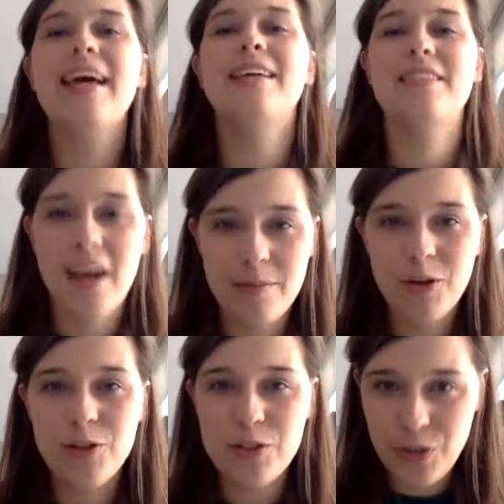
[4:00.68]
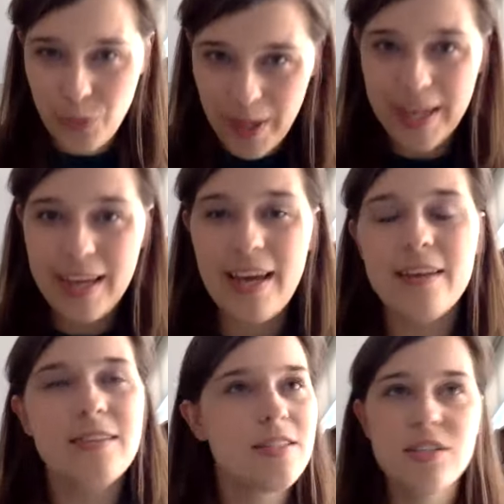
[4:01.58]
and time consuming,
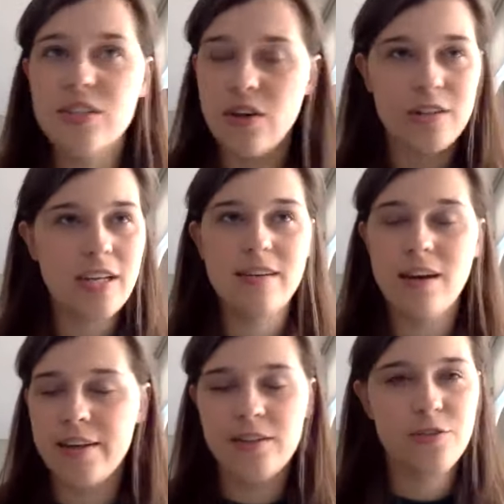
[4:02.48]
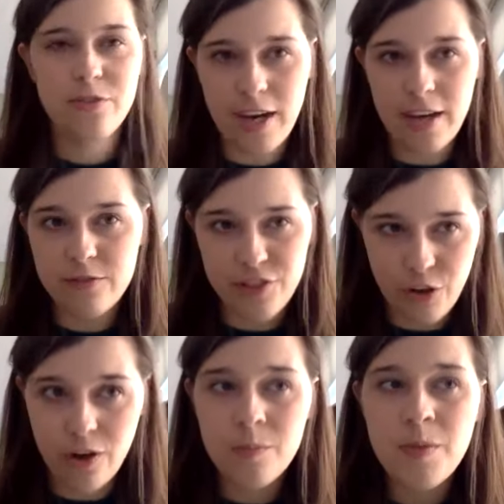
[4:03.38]
and this is not a 9-to-5
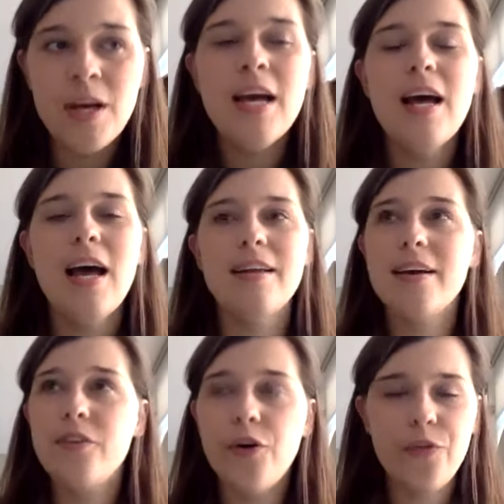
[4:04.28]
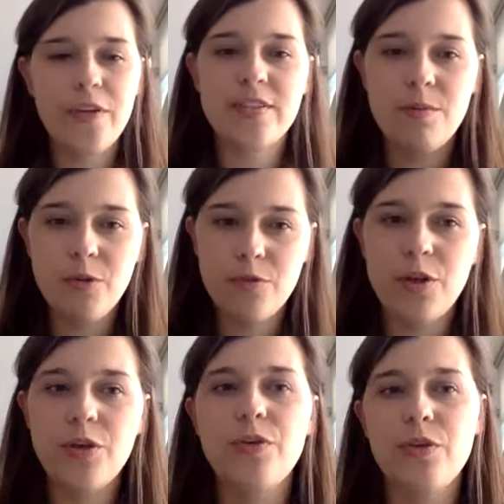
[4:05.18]
job. And I know that some of
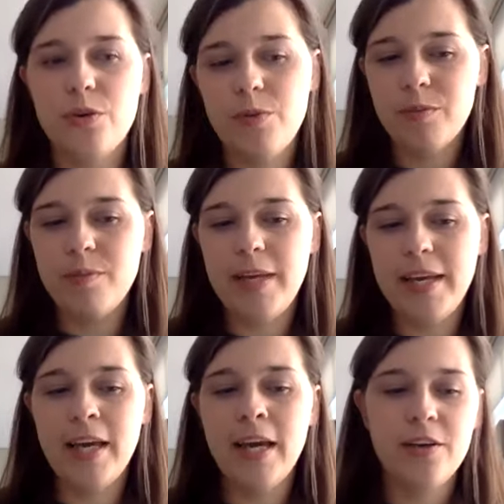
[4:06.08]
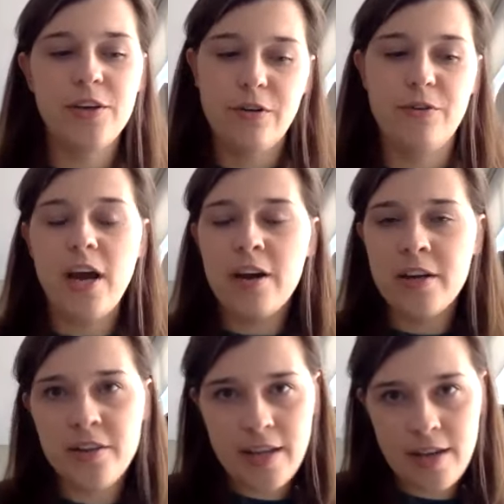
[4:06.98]
you're probably, you know,
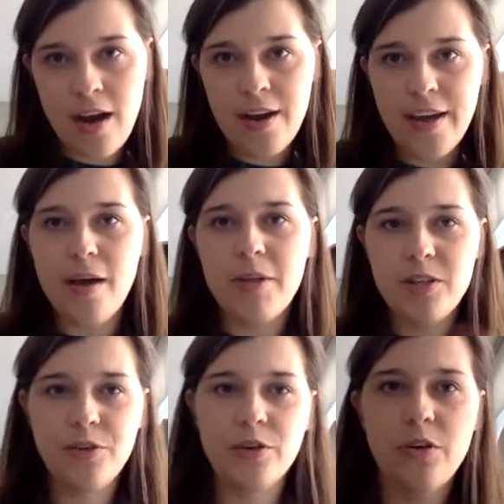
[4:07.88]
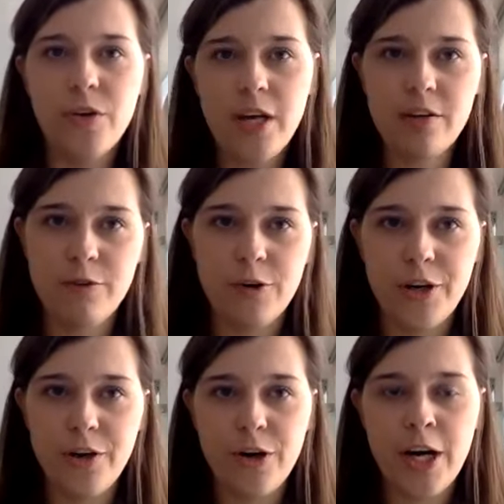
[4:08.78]
younger than I am, and you're looking for
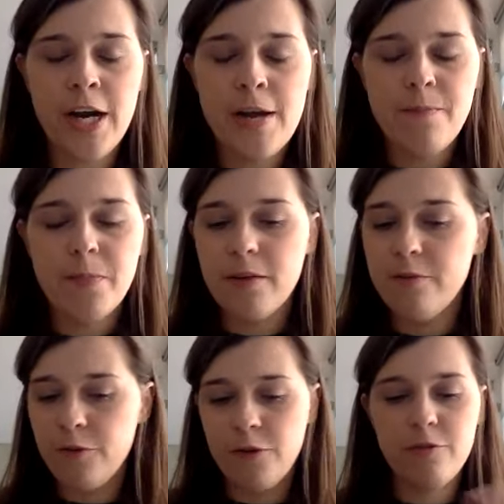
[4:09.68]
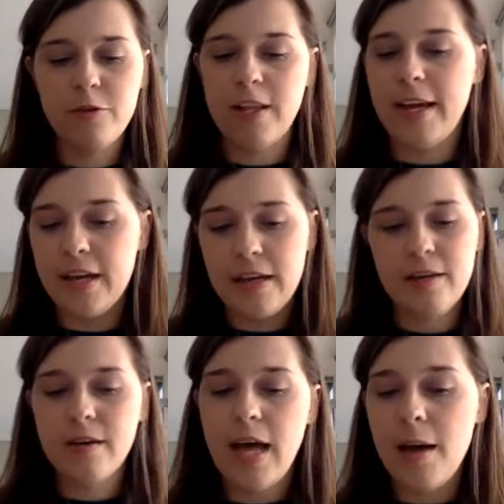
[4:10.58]
like
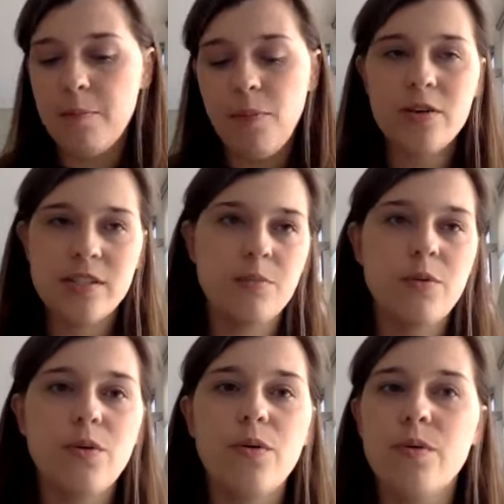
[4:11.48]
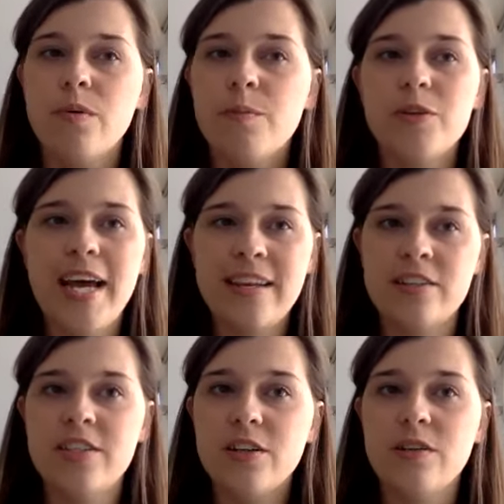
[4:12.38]
a possible
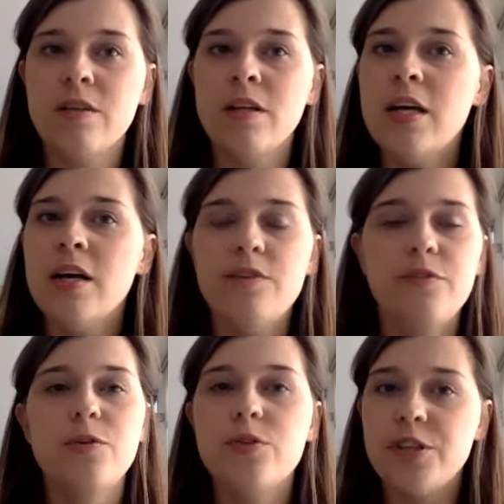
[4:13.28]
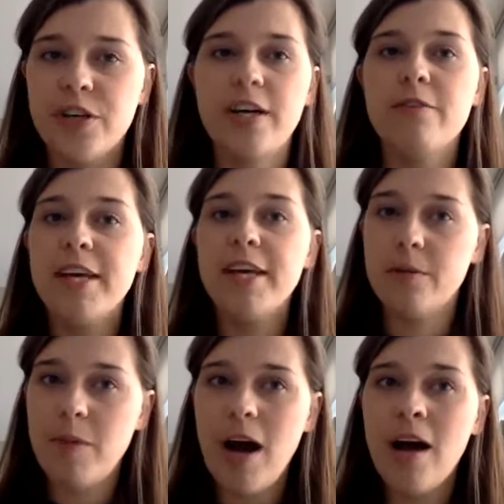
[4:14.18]
potential future career
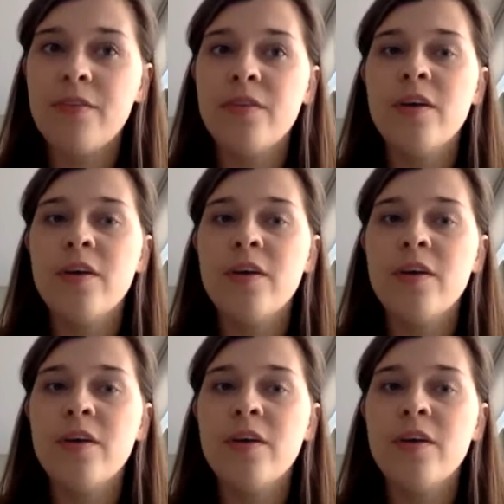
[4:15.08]
path.